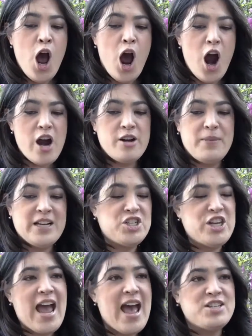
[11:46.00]
hard
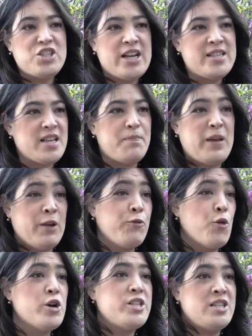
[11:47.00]
because she ends up being
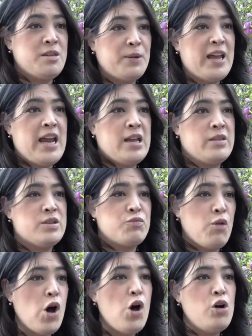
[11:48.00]
forced into playing this
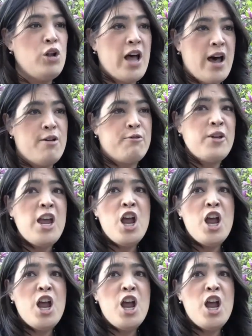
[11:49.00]
role of,